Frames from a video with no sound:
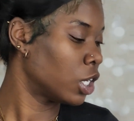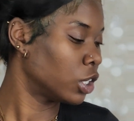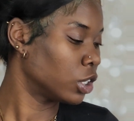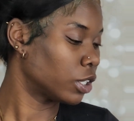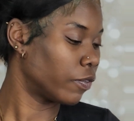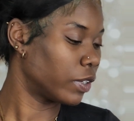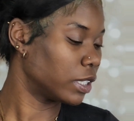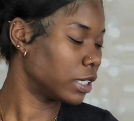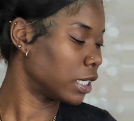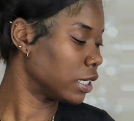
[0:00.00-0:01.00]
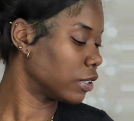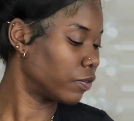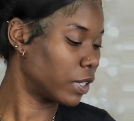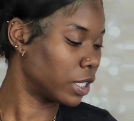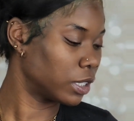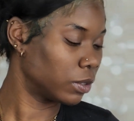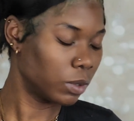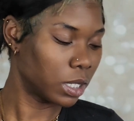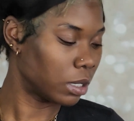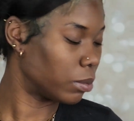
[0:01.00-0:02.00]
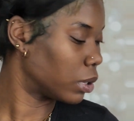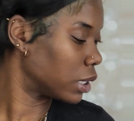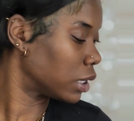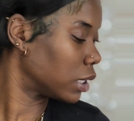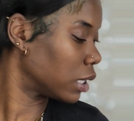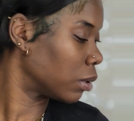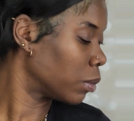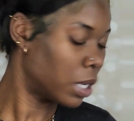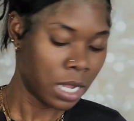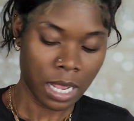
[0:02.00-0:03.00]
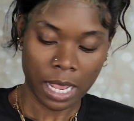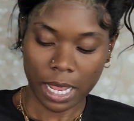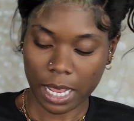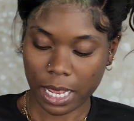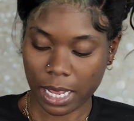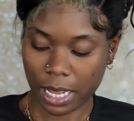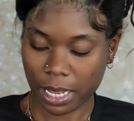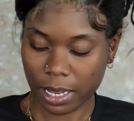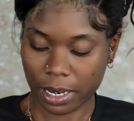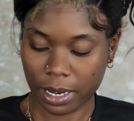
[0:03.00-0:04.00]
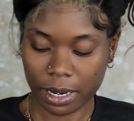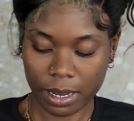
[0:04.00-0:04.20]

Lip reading: So first things first, we're gonna brush them, and